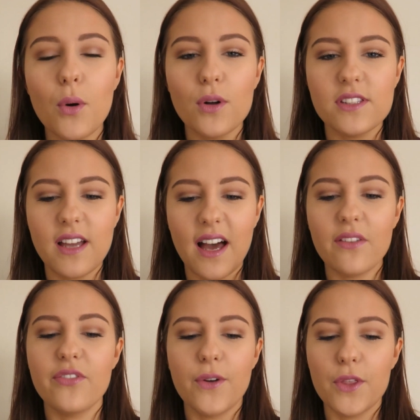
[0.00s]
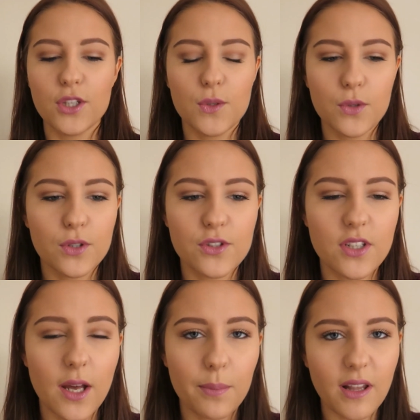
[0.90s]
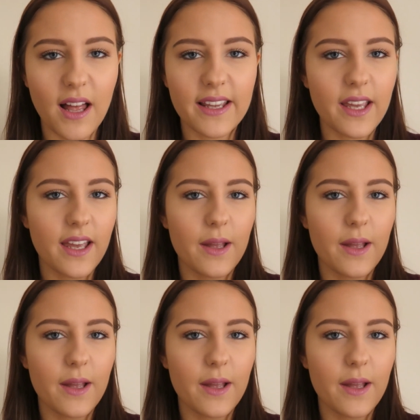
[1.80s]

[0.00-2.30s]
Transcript: but I feel that you could apply